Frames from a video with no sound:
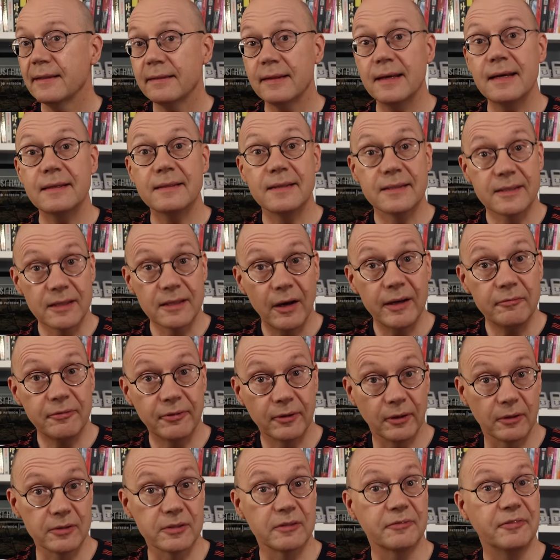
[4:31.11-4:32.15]
Their design
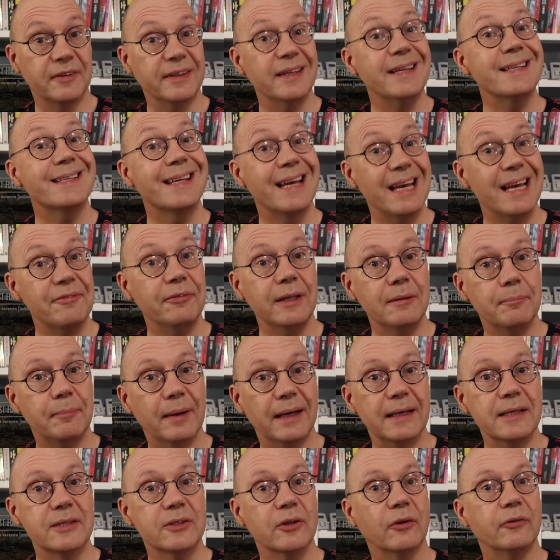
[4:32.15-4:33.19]
philosophy is heavily
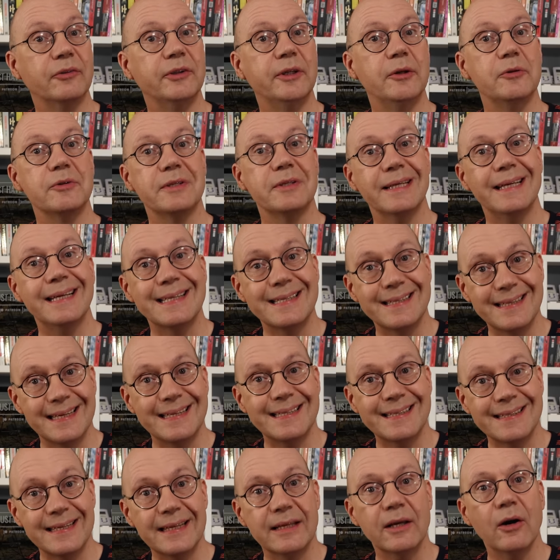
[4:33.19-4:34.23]
based on using
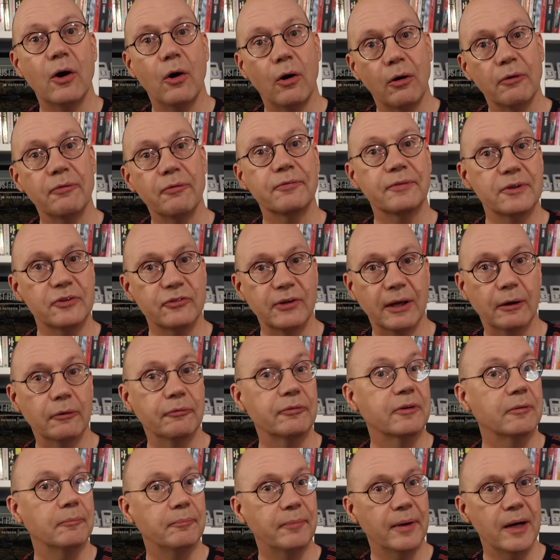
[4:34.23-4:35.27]
existing
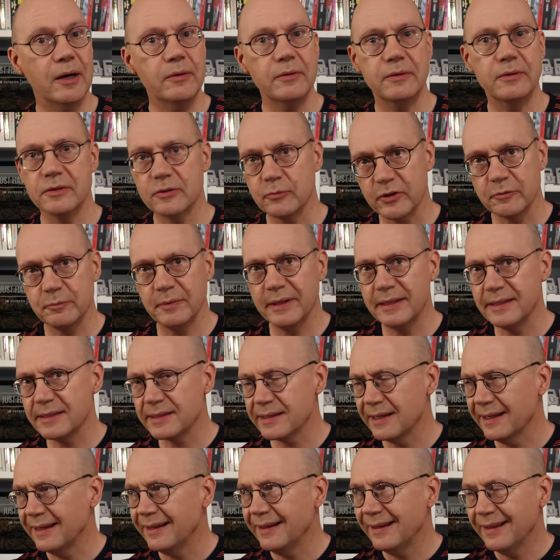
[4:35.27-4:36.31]
off-the-shelf components, which
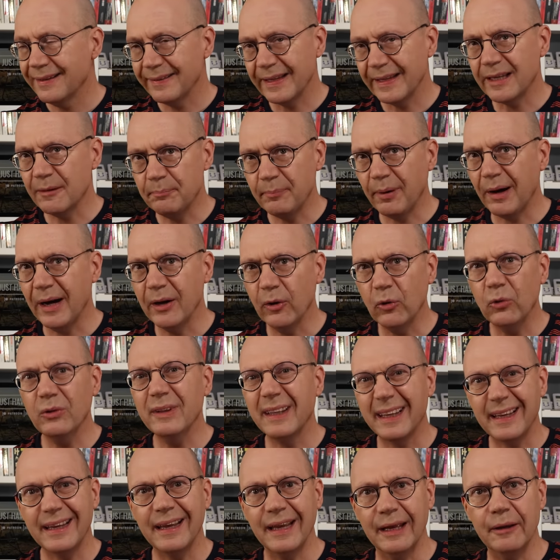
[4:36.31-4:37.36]
means they can buy all
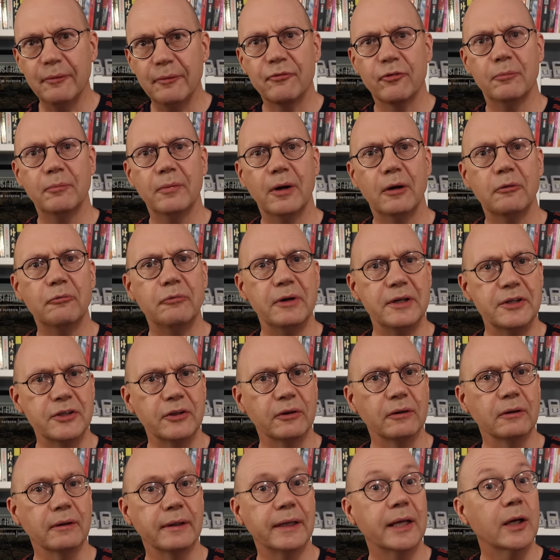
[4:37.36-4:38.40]
the kit from
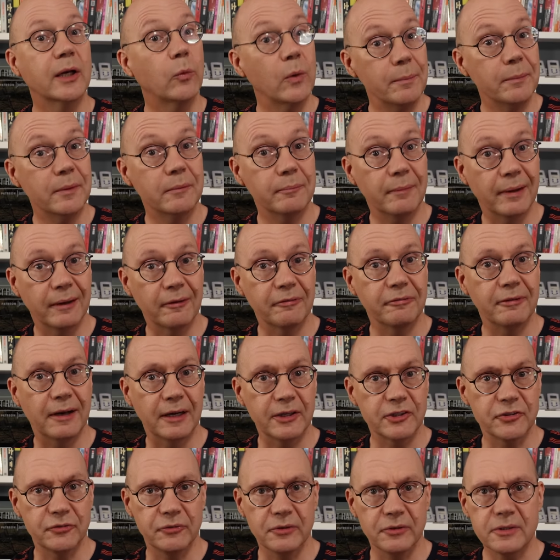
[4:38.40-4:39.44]
original equipment
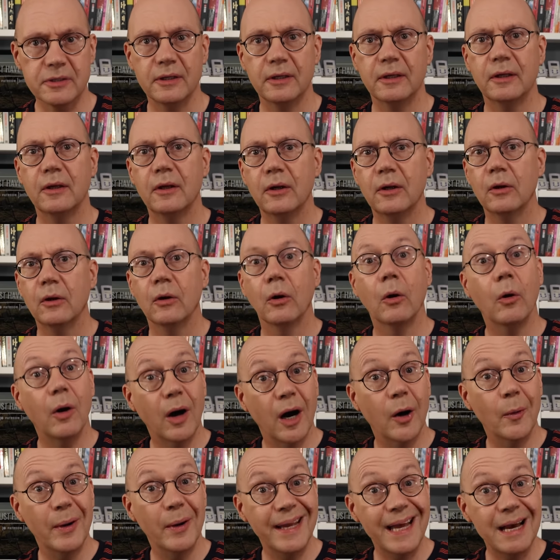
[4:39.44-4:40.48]
manufacturers, or
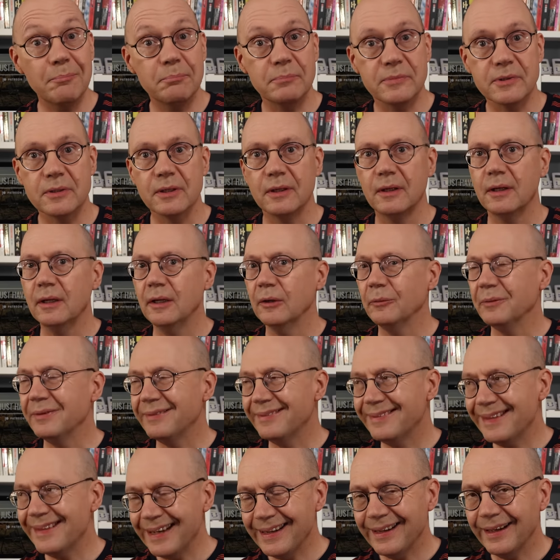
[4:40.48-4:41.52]
OEMs,
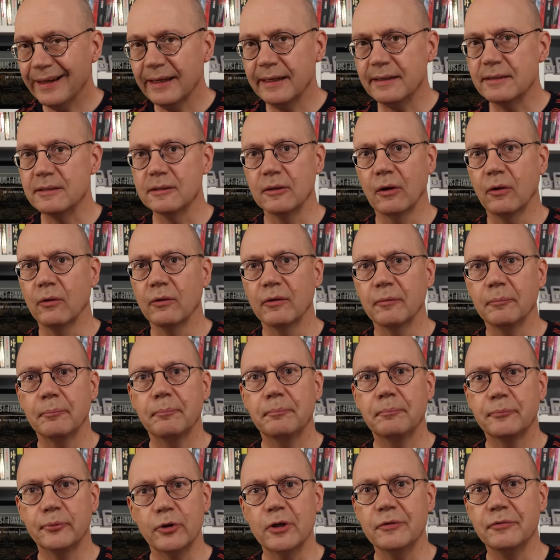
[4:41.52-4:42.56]
with decades-long
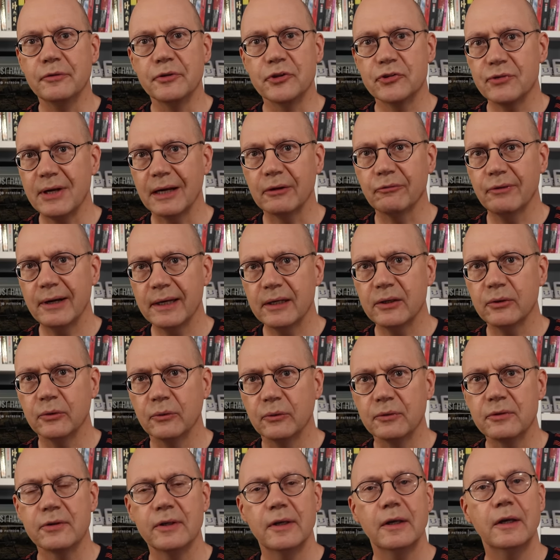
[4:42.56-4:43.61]
proven track
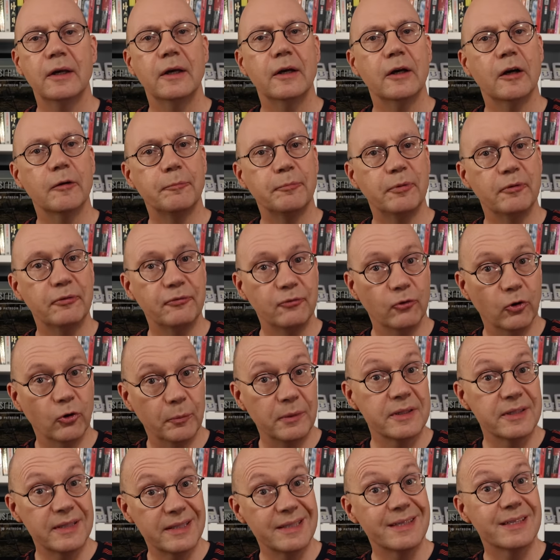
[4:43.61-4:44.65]
records of
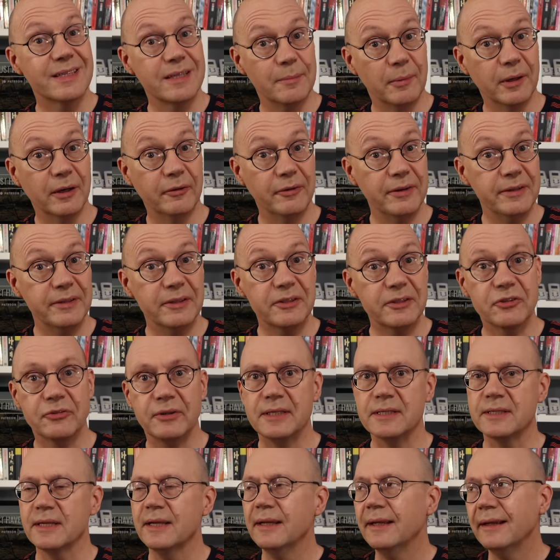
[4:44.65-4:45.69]
performance in similar
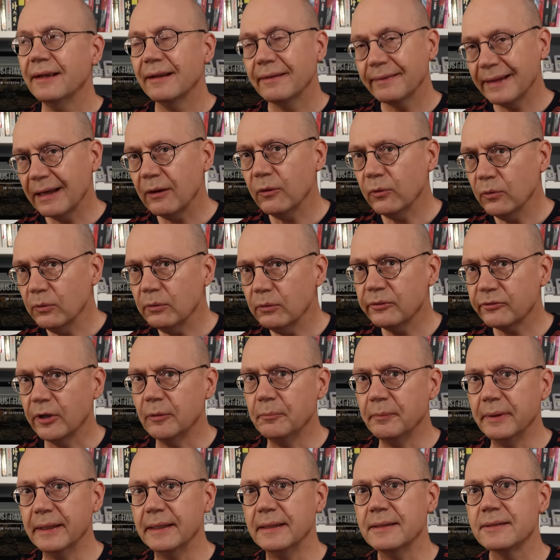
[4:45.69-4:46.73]
industries. And that
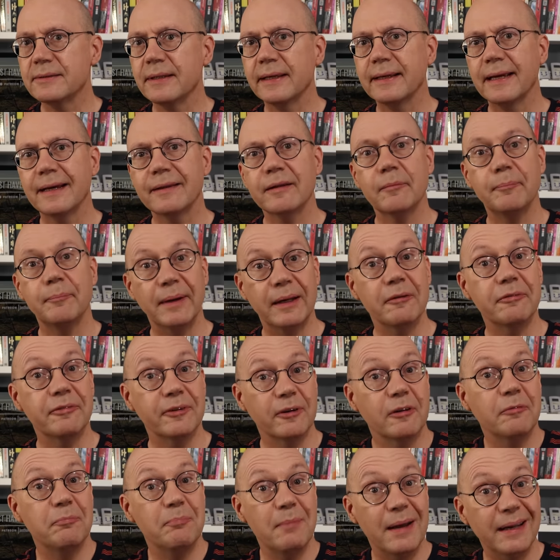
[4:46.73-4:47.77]
also means they get the
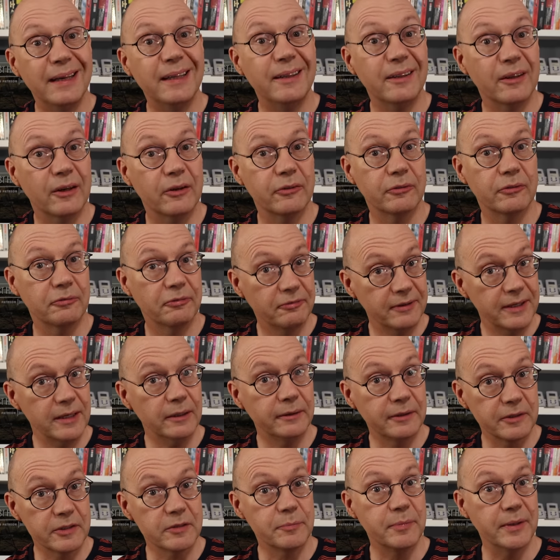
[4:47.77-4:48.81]
benefit of many years of
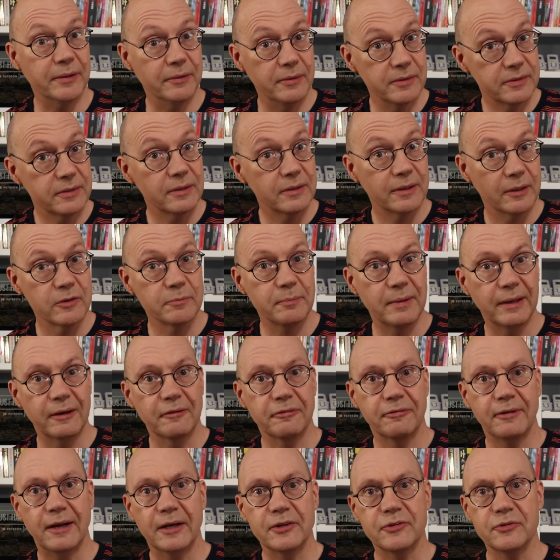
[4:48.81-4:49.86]
field experience that those
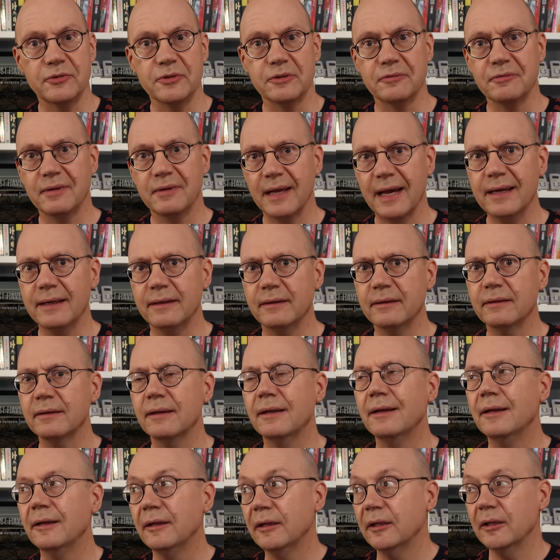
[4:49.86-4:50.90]
manufacturers have gained,
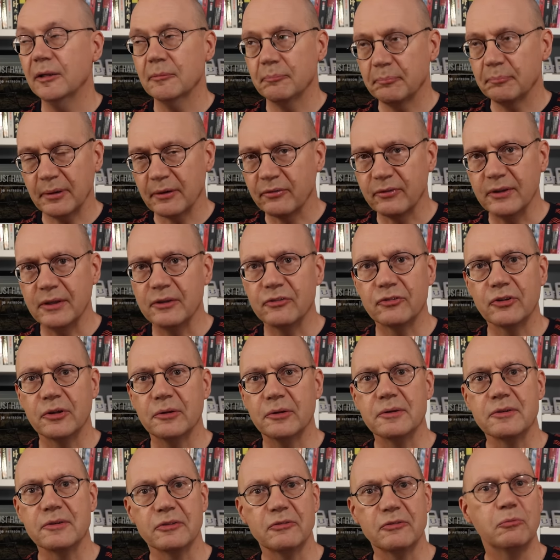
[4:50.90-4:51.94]
plus the
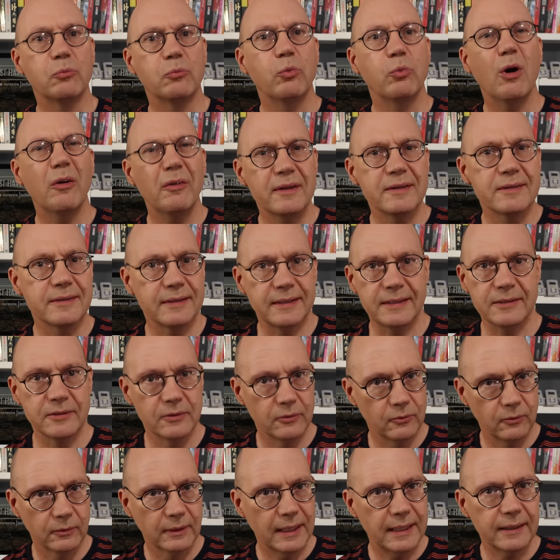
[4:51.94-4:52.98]
assurance of warranties
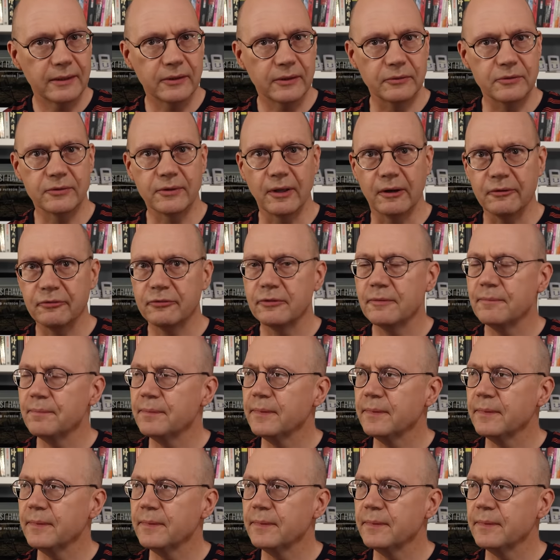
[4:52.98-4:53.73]
and all that good stuff.